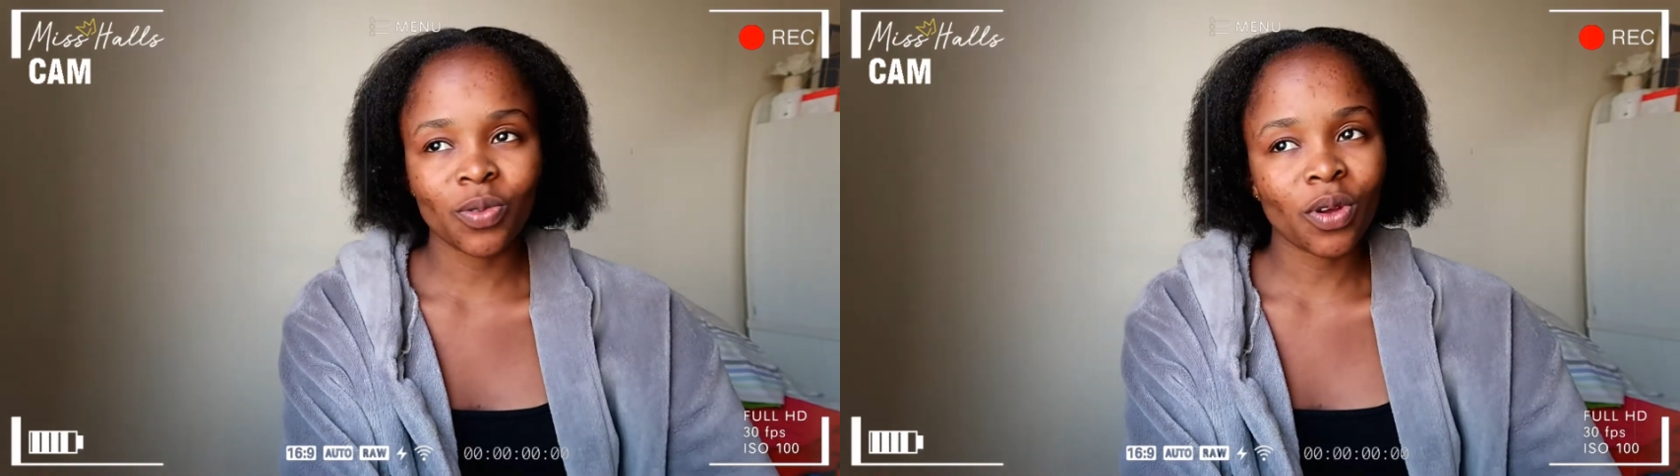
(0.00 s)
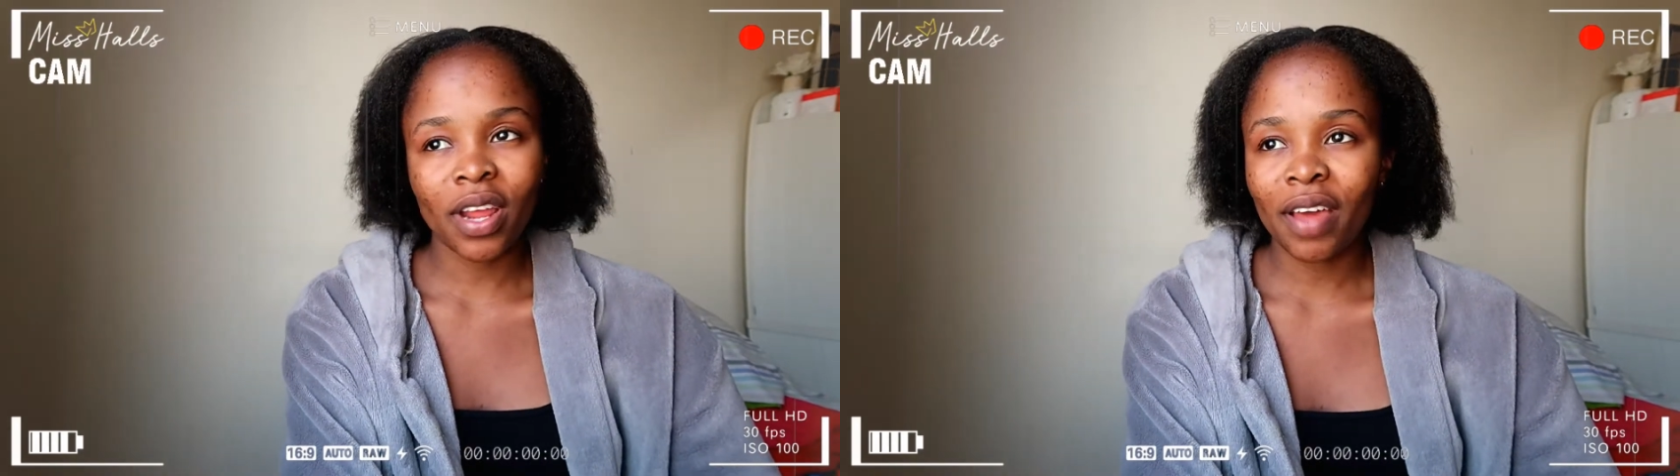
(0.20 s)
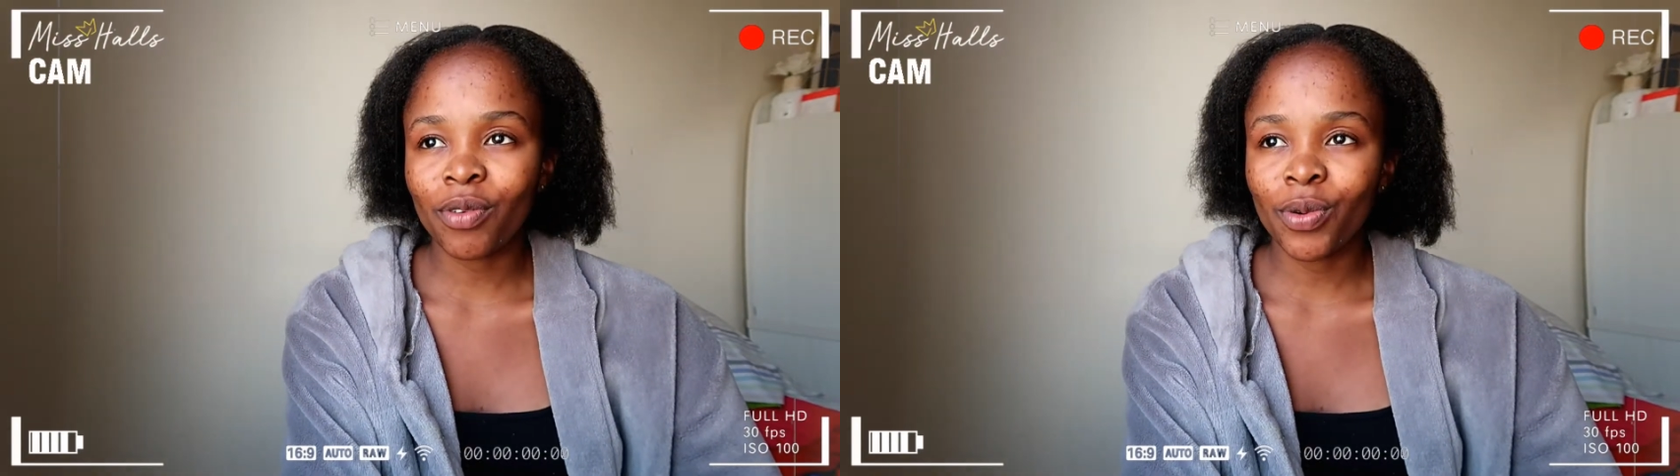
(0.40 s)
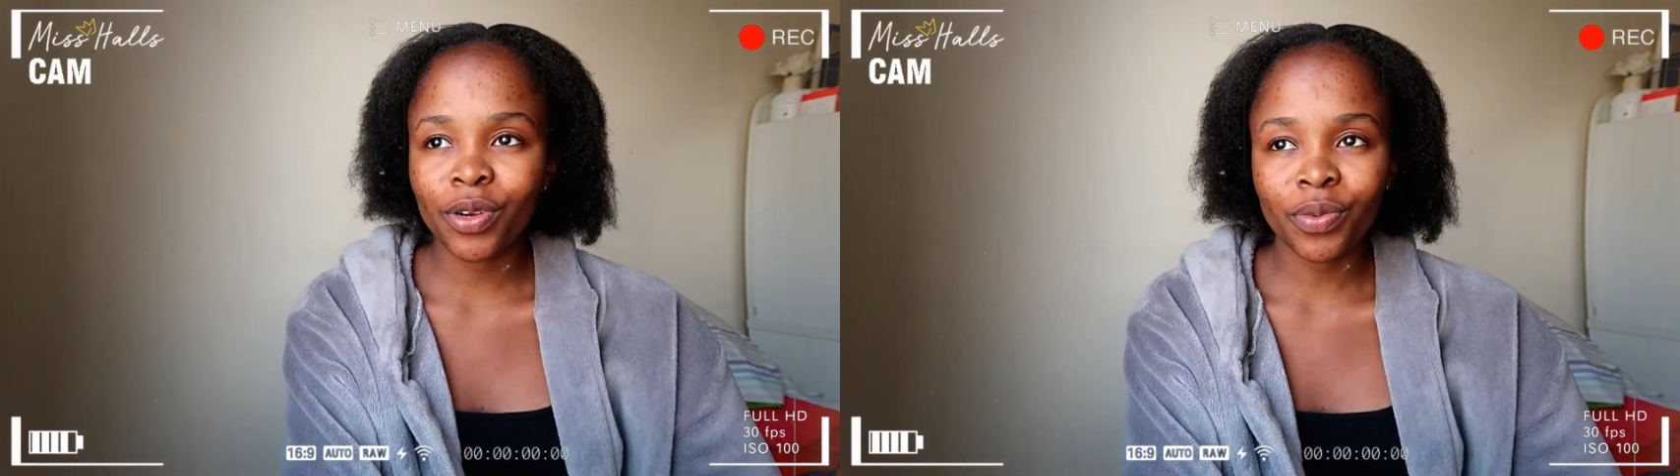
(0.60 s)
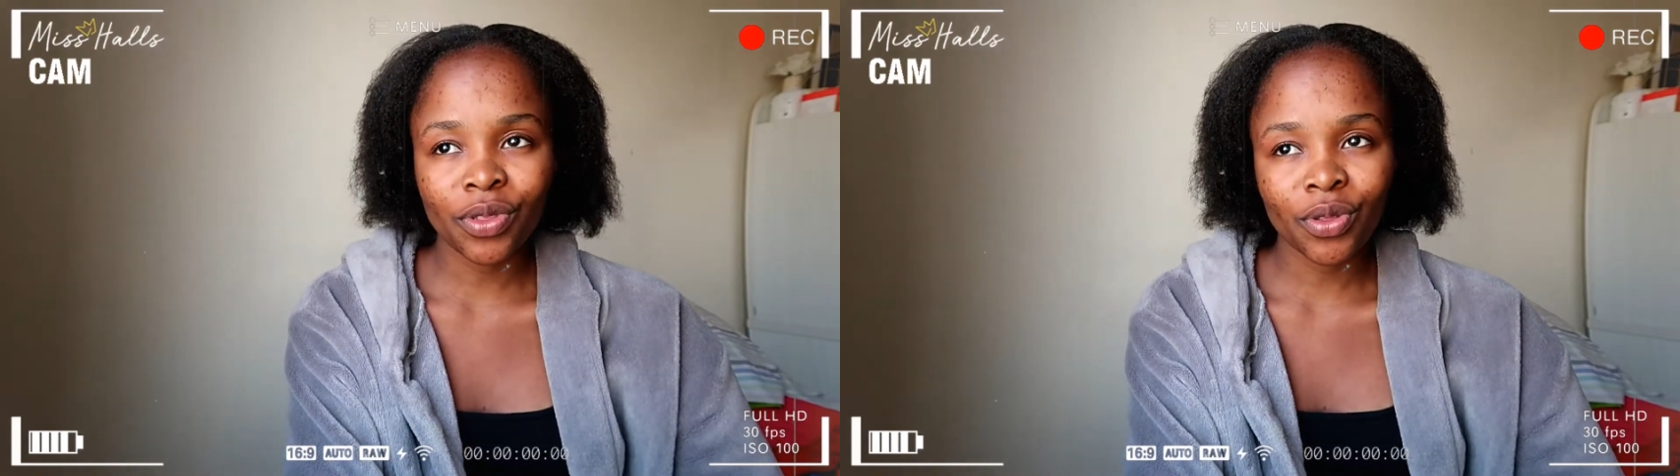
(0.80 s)
want to have a
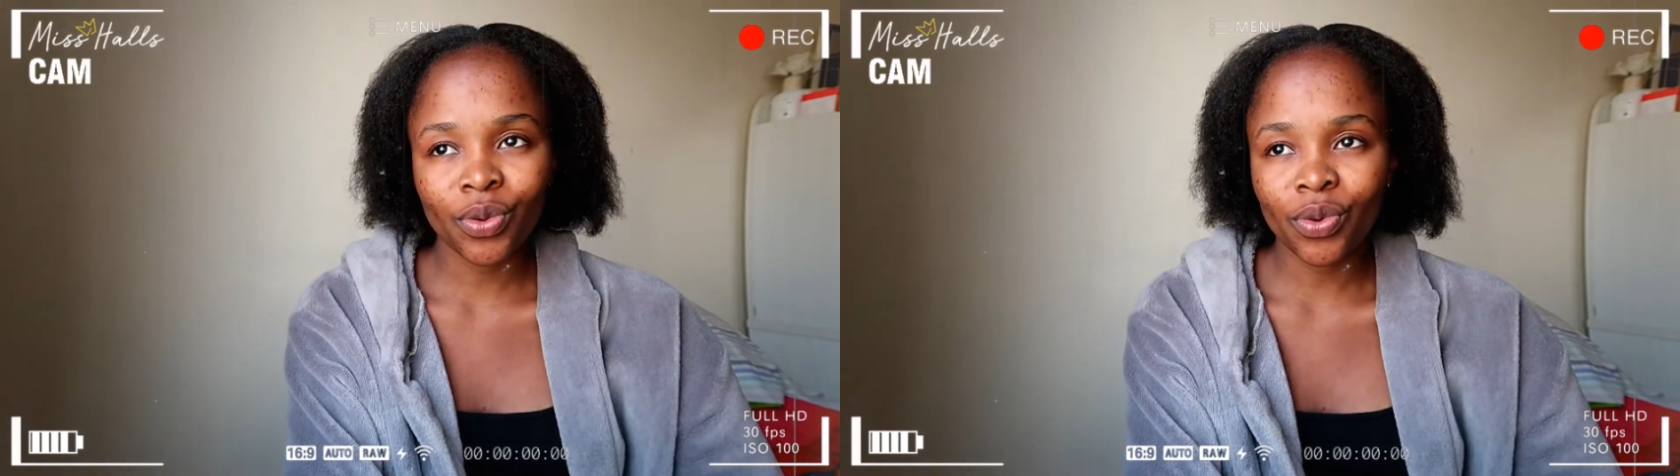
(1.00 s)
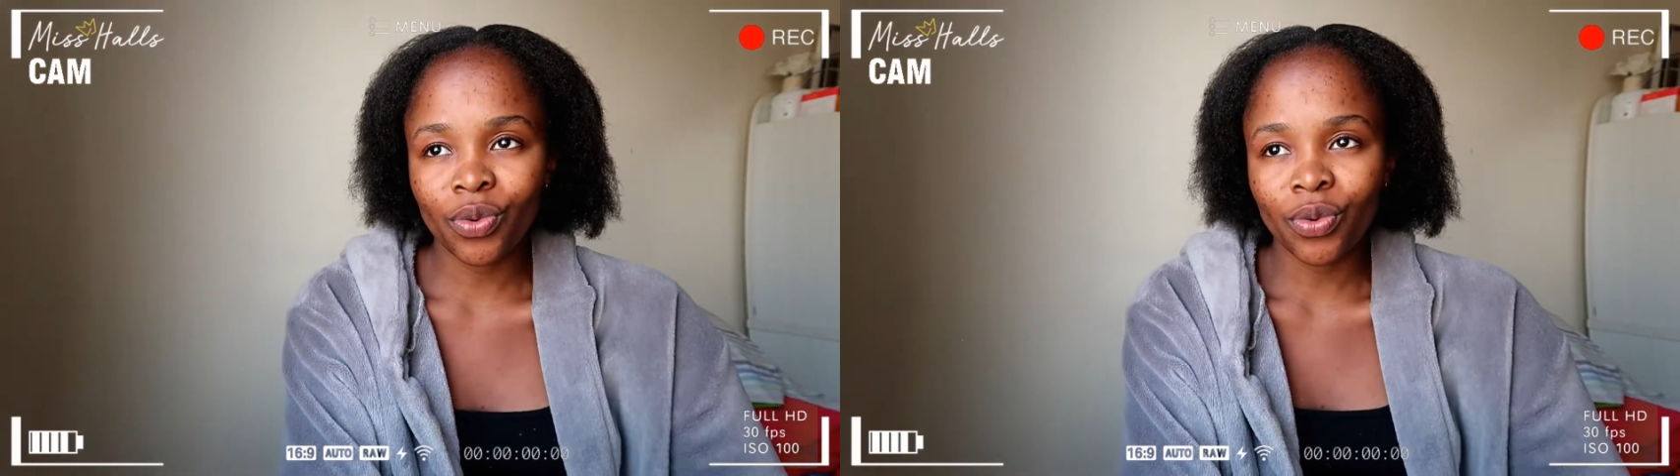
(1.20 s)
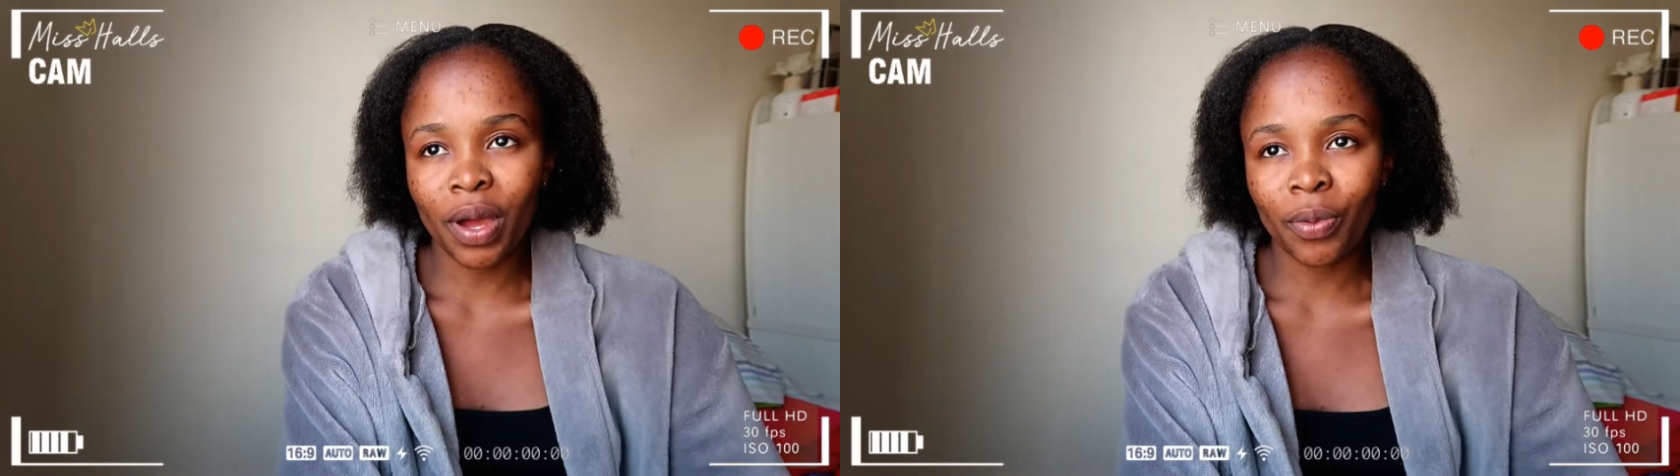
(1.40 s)
word with you.